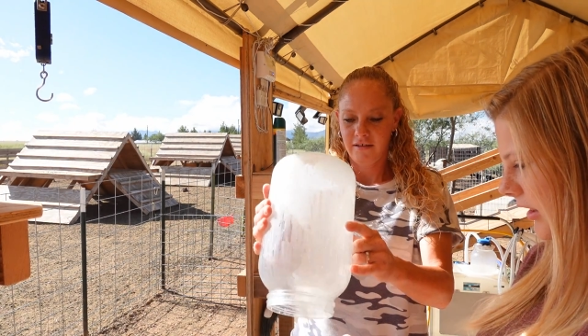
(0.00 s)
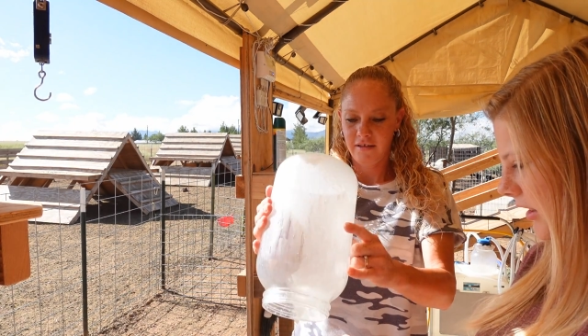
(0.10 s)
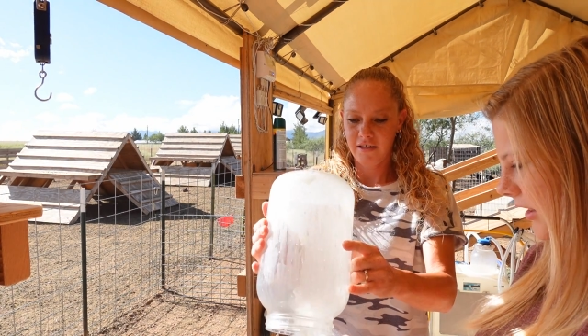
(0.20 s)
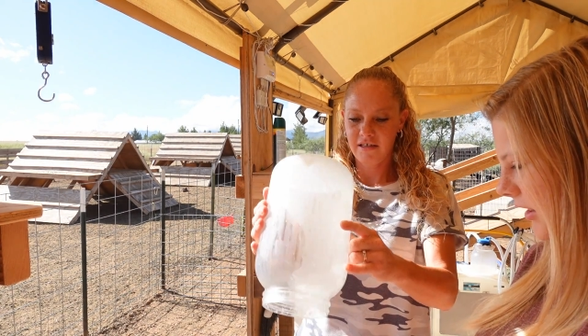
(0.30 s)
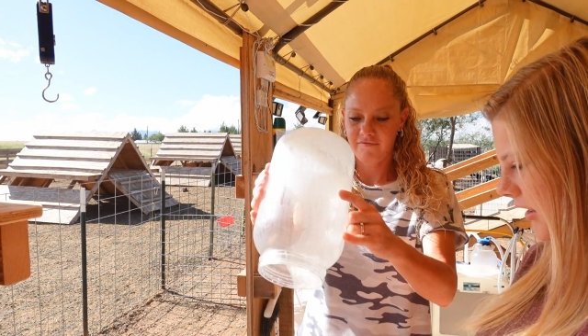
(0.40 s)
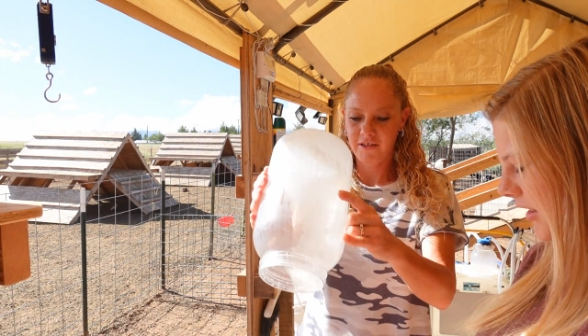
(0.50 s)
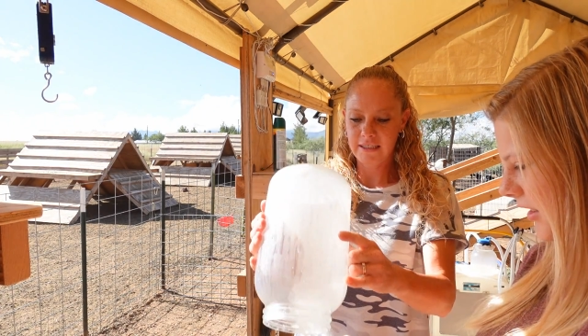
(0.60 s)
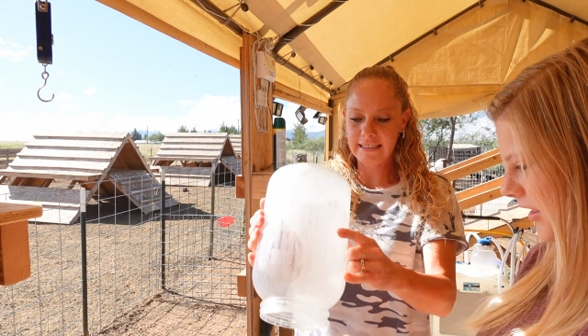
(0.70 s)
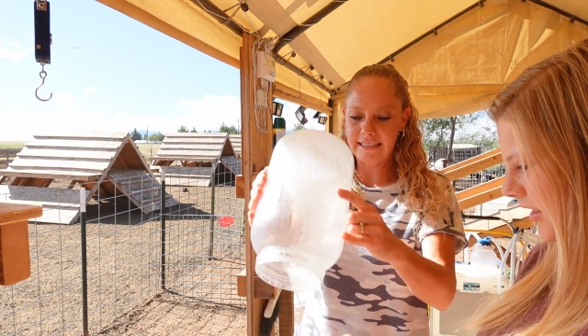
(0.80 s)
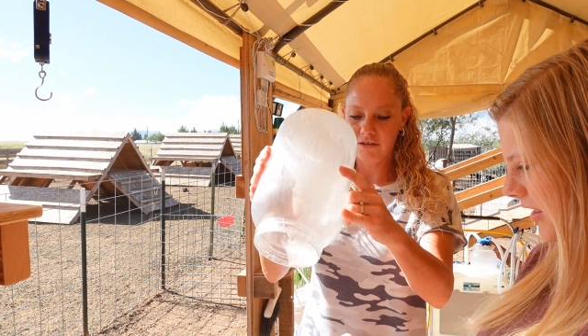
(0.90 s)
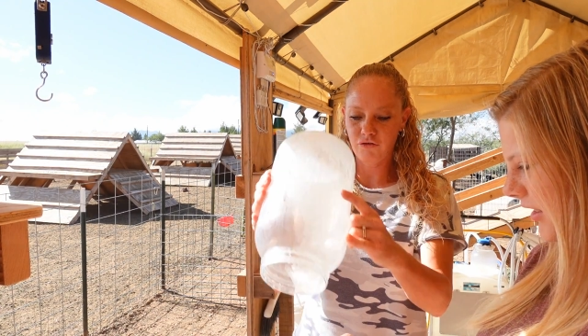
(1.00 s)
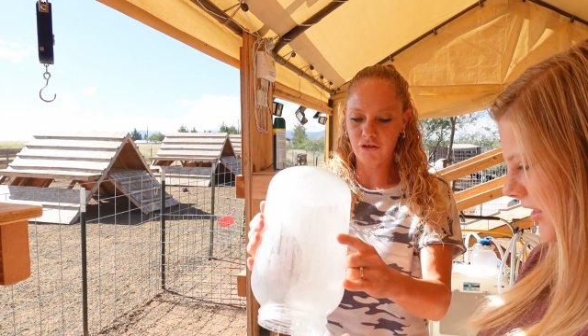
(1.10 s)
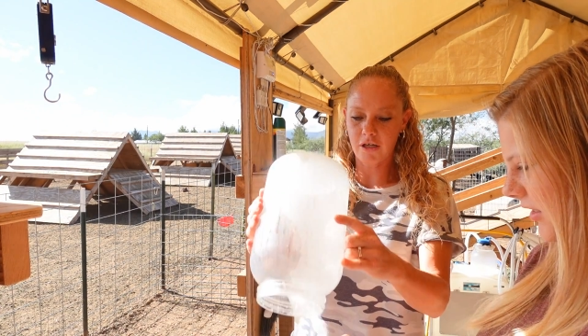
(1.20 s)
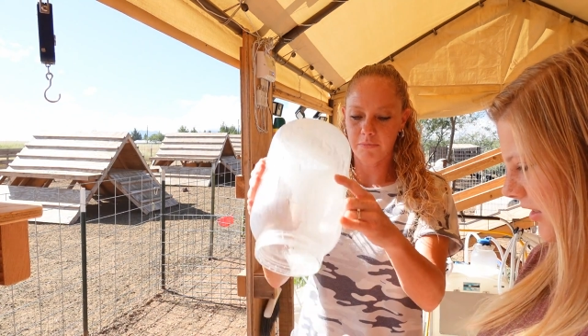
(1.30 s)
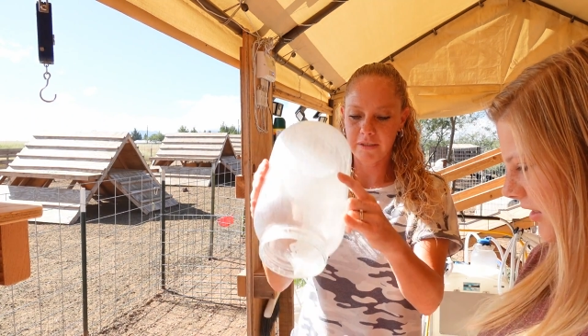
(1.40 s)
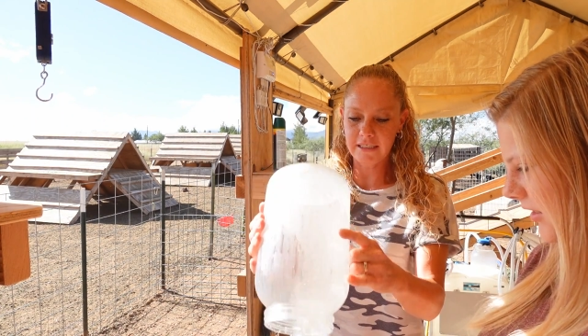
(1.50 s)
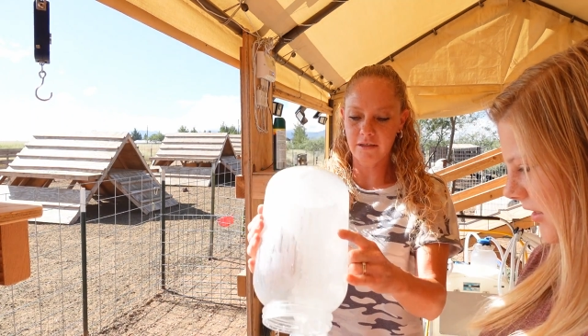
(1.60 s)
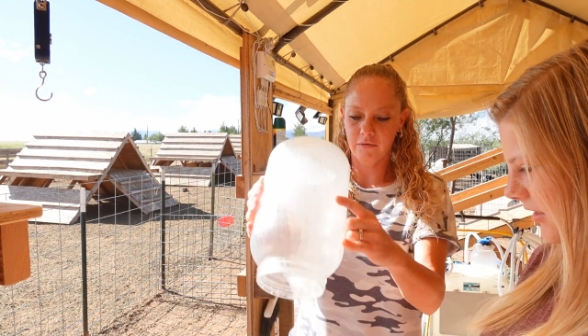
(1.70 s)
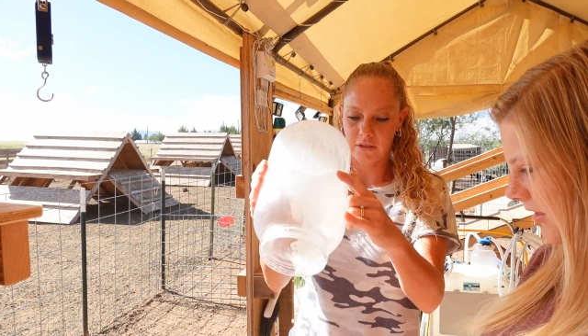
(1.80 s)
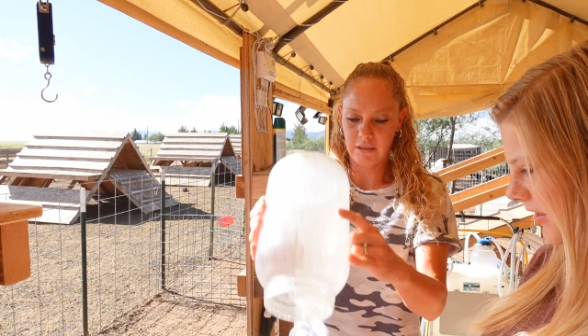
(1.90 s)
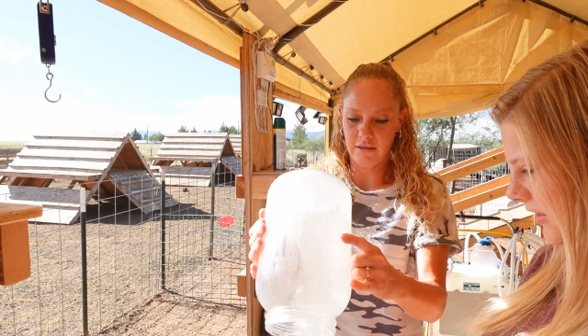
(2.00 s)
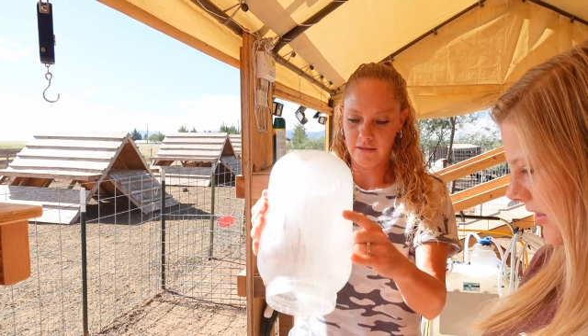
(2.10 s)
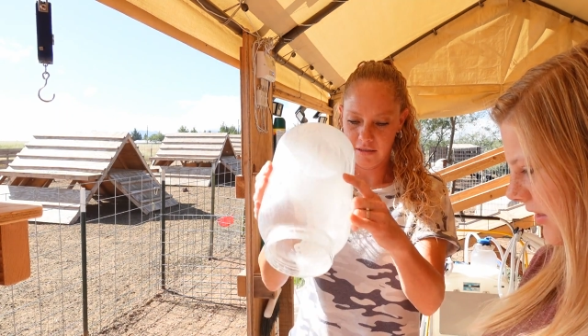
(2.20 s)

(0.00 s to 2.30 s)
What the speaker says: Every last drop counts.